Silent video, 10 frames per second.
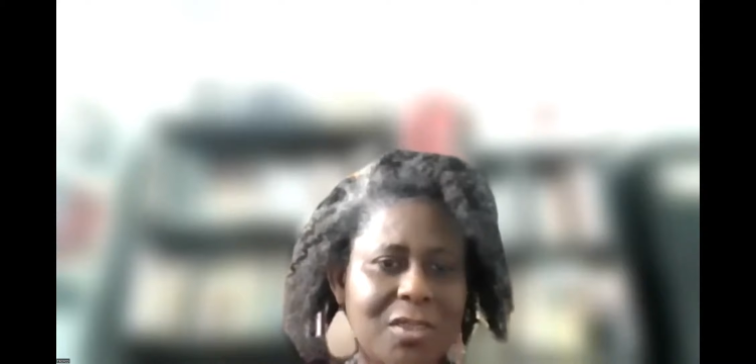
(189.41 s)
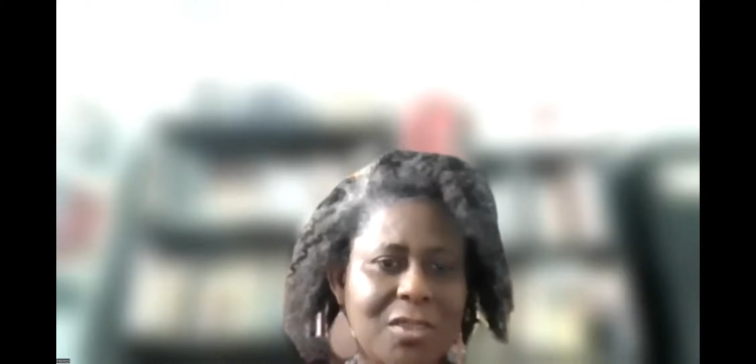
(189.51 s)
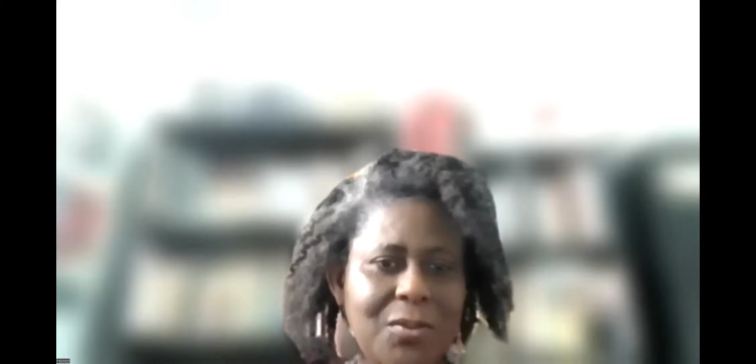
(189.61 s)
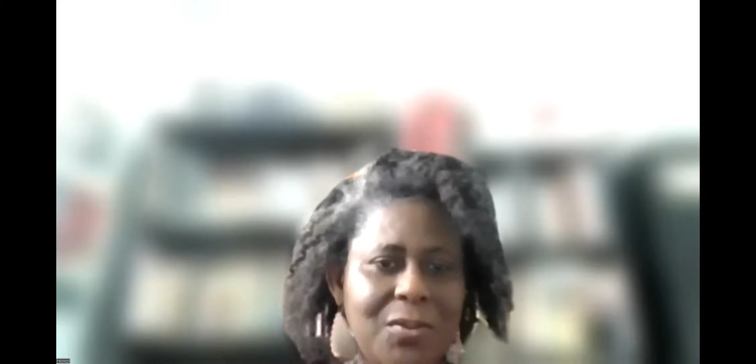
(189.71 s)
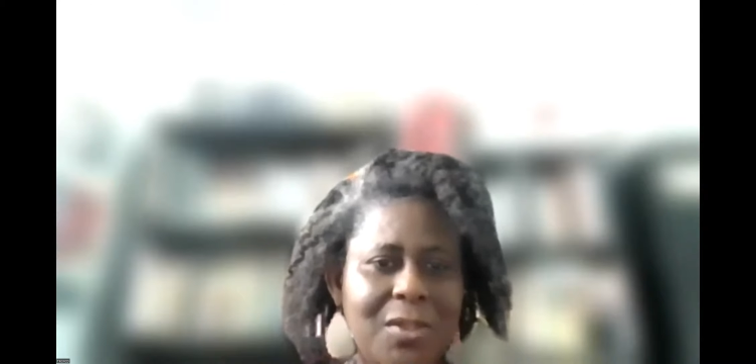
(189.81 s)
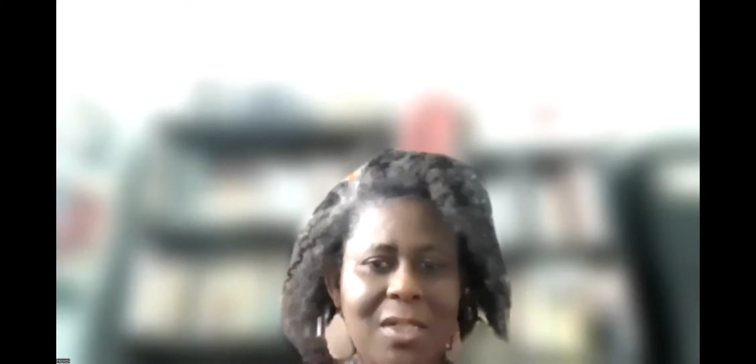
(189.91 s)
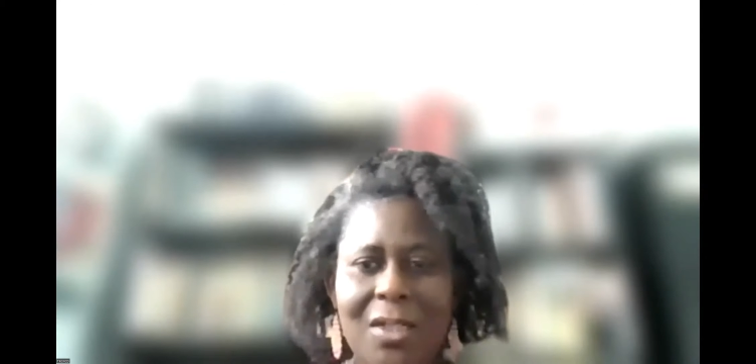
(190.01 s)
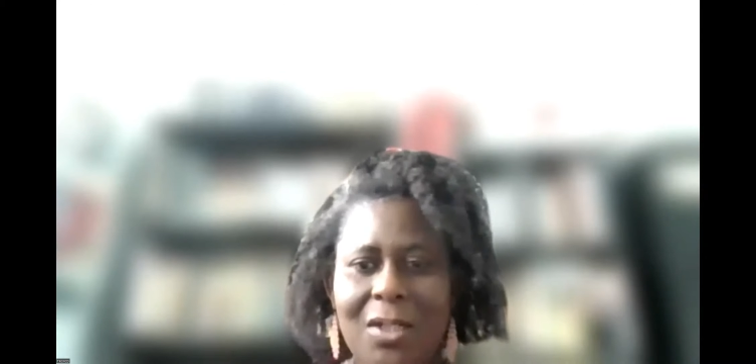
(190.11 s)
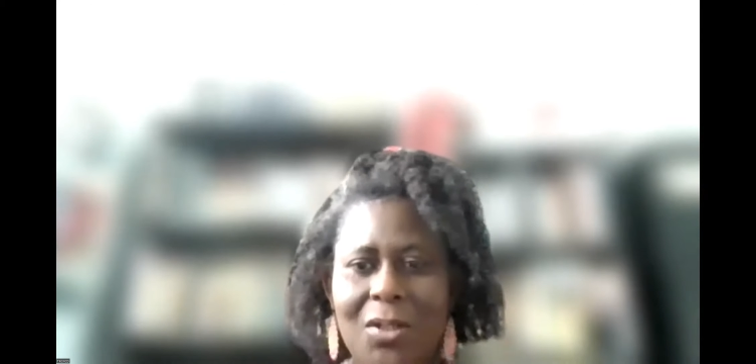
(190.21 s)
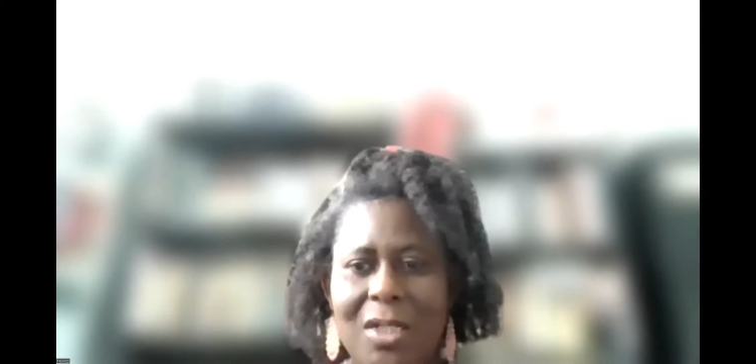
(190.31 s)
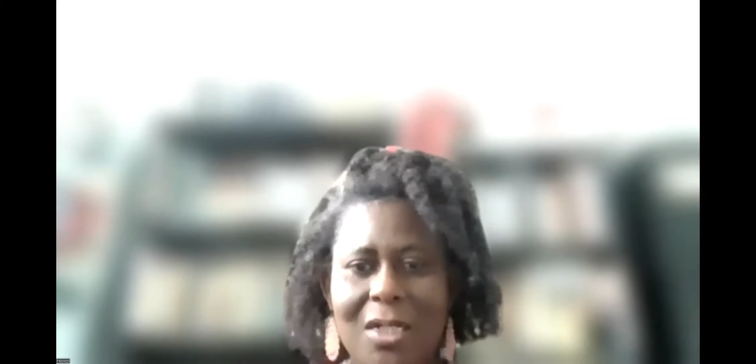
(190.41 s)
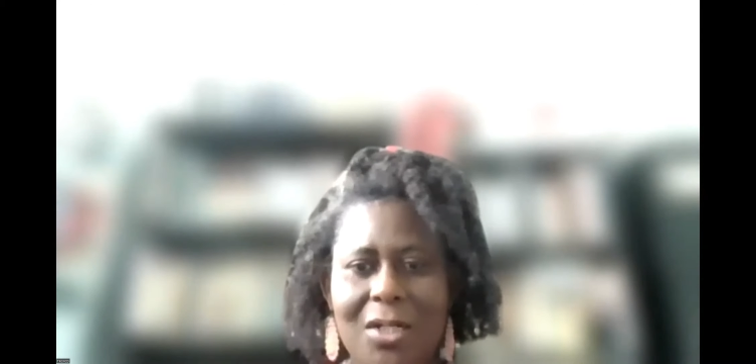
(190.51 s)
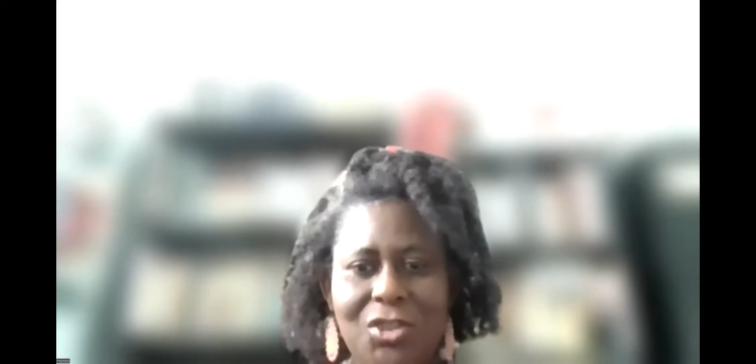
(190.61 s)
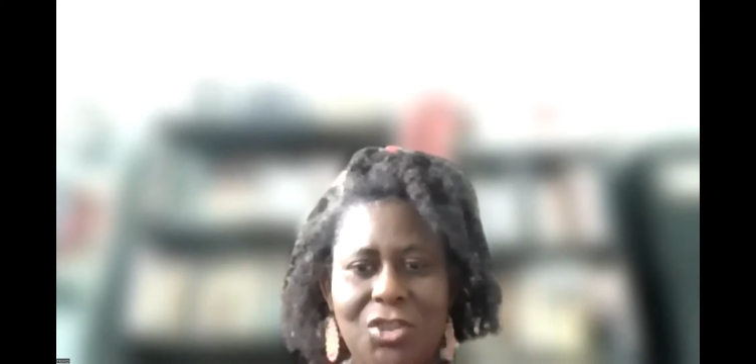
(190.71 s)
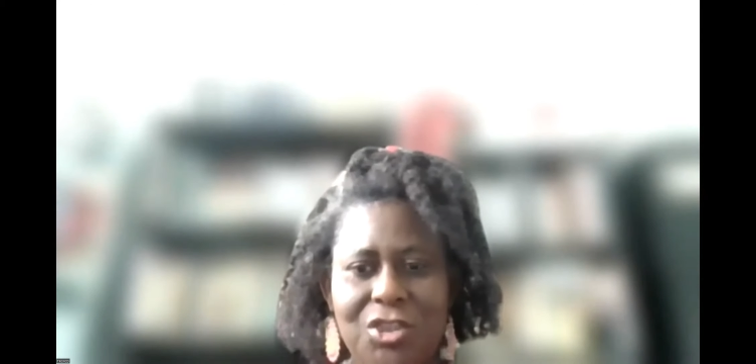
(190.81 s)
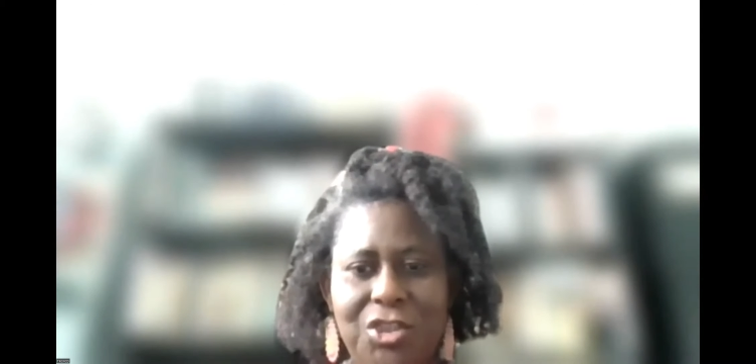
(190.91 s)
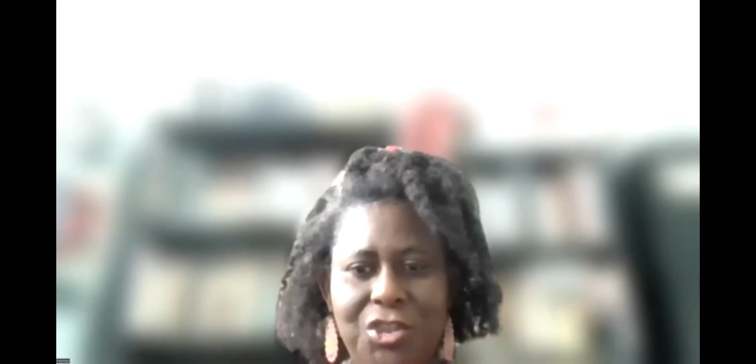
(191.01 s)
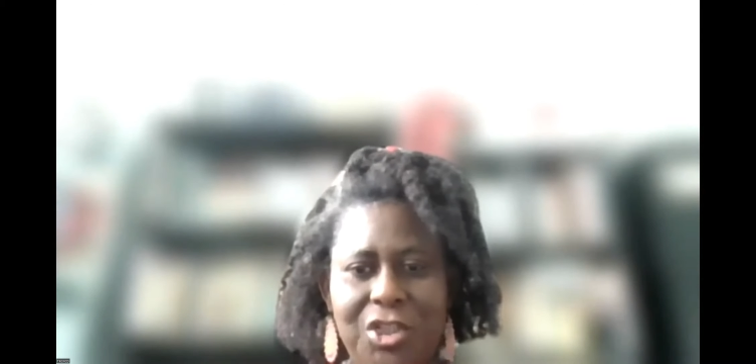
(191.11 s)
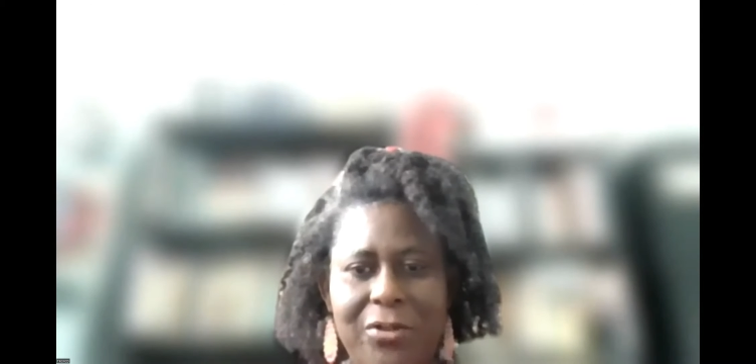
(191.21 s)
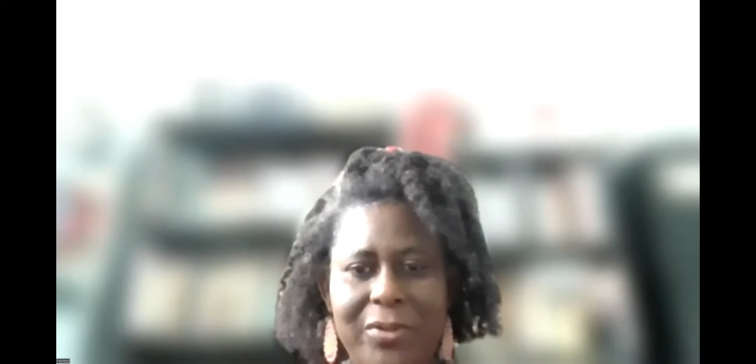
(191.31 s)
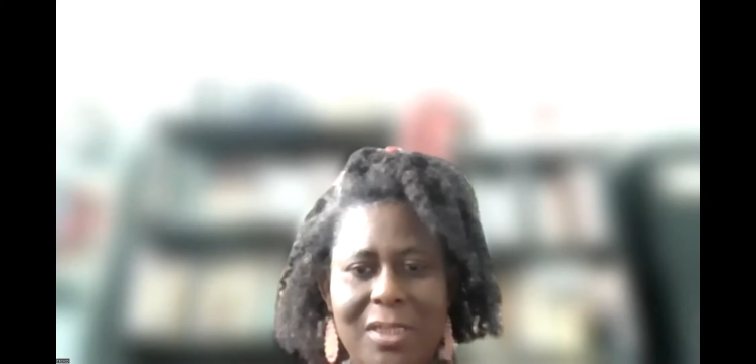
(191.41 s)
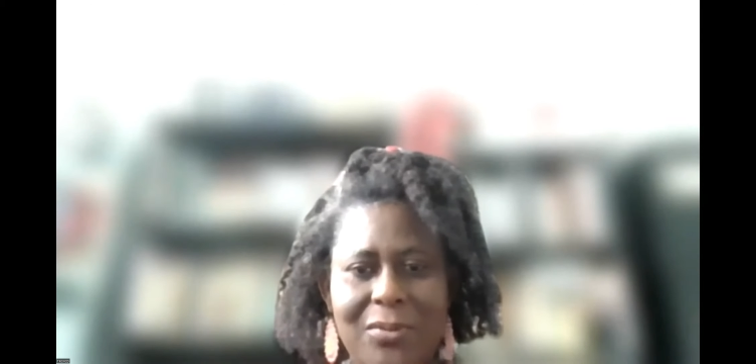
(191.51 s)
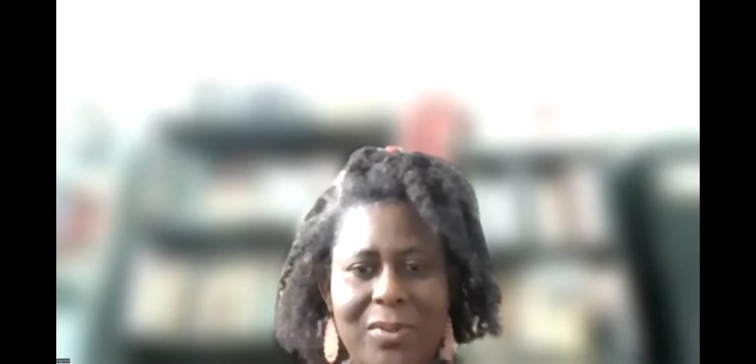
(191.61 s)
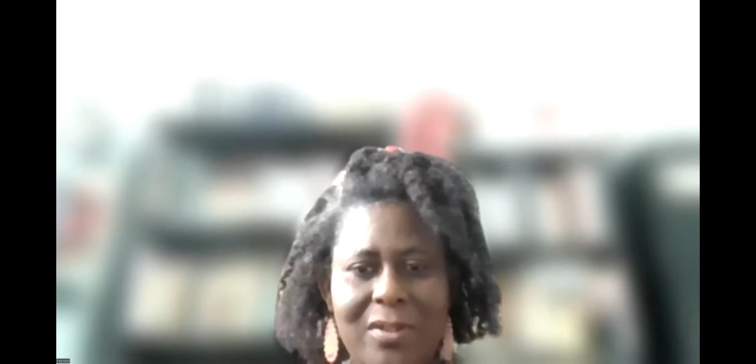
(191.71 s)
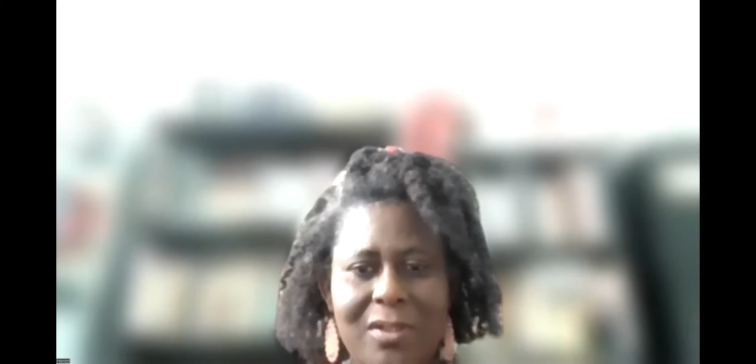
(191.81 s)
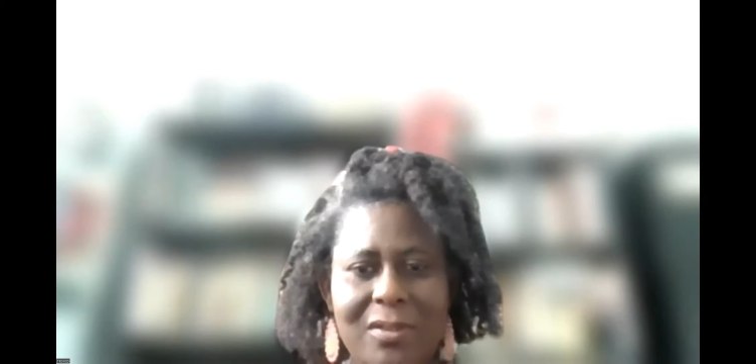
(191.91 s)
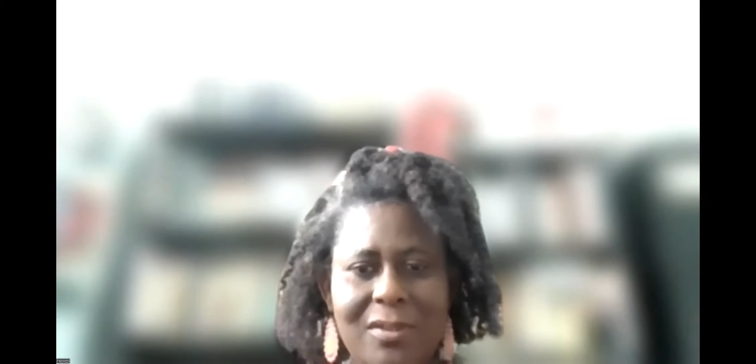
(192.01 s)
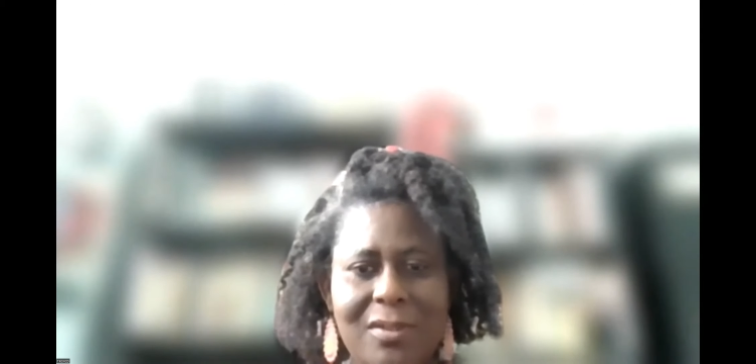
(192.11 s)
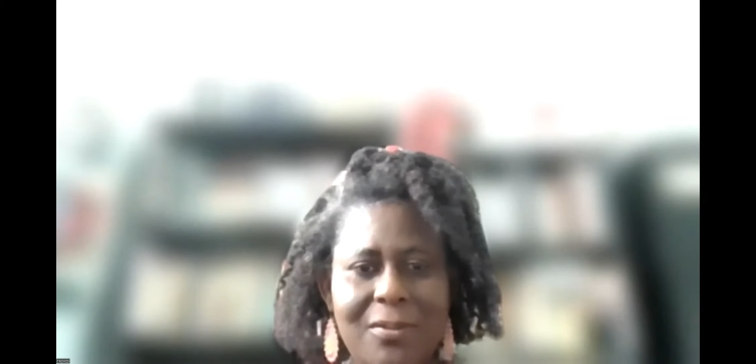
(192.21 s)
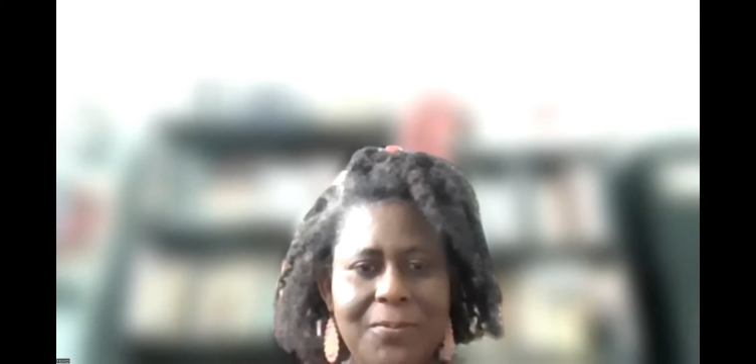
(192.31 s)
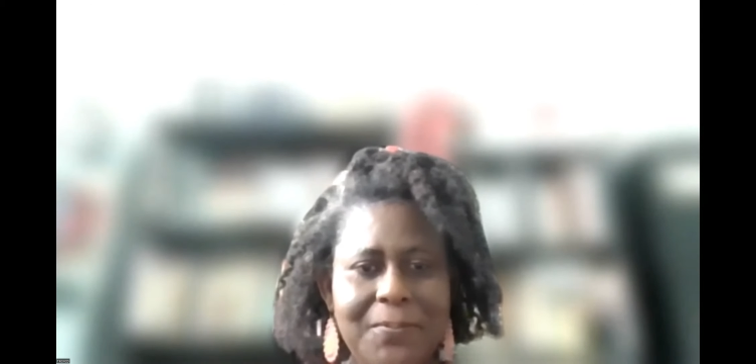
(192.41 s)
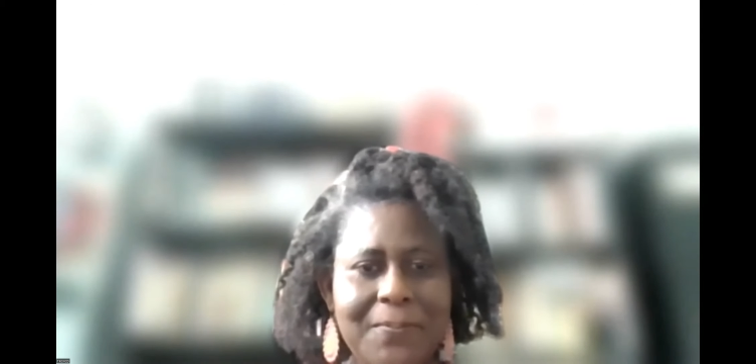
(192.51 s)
So I will just share it with us.